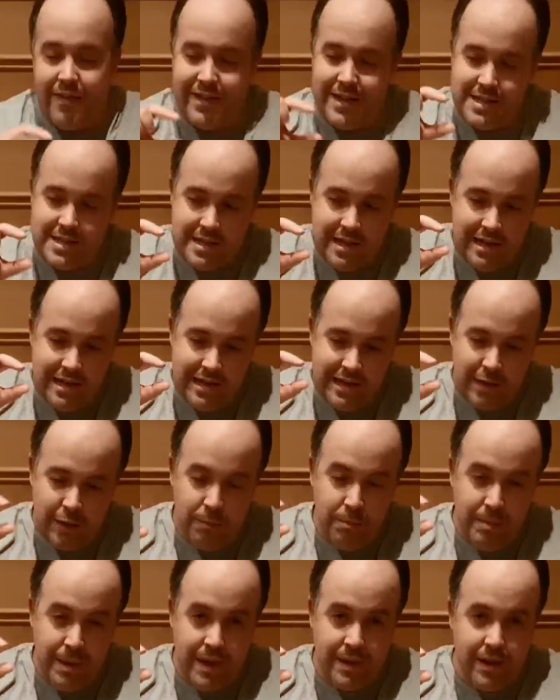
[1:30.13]
That's the little
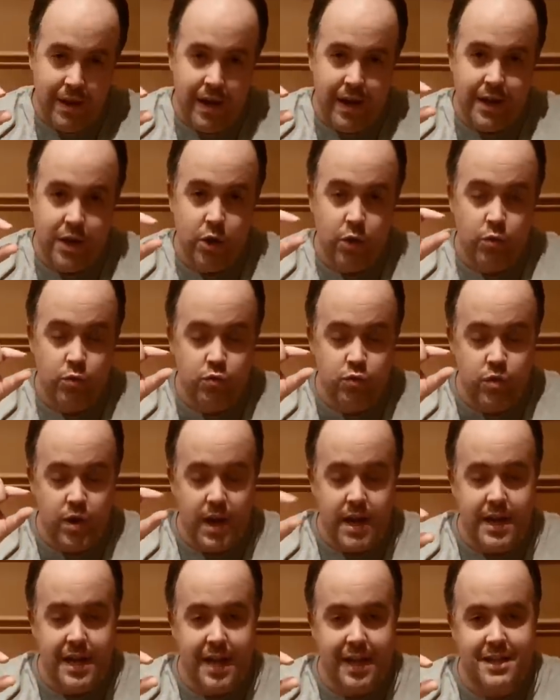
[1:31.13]
bell icon
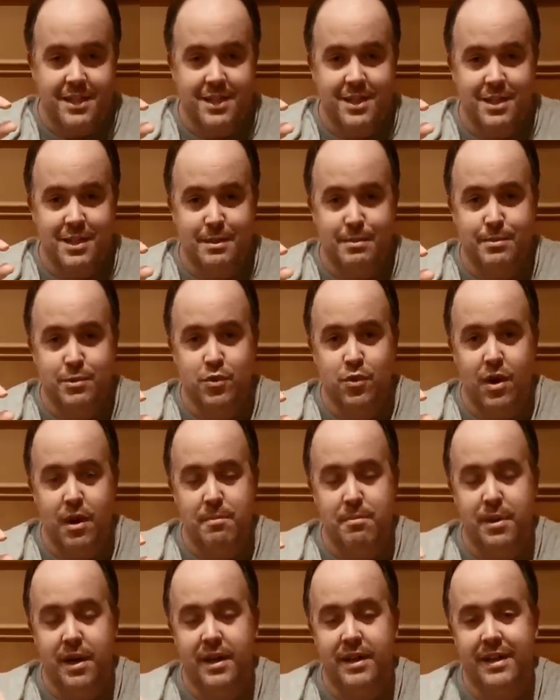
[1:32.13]
right next to the
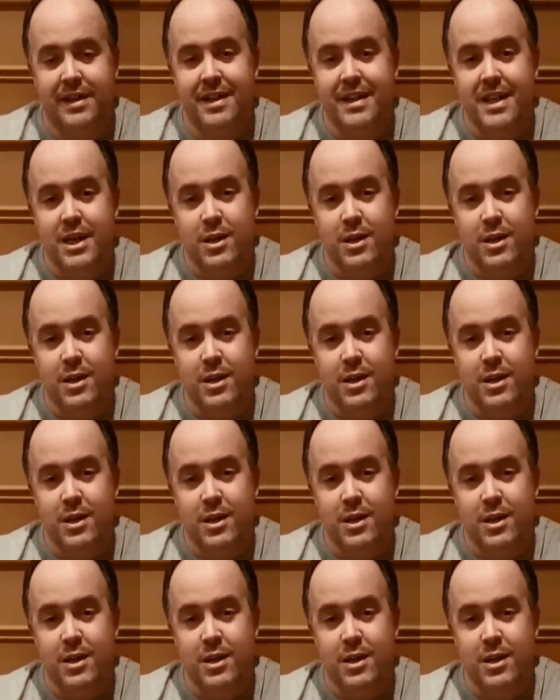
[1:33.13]
subscribe button,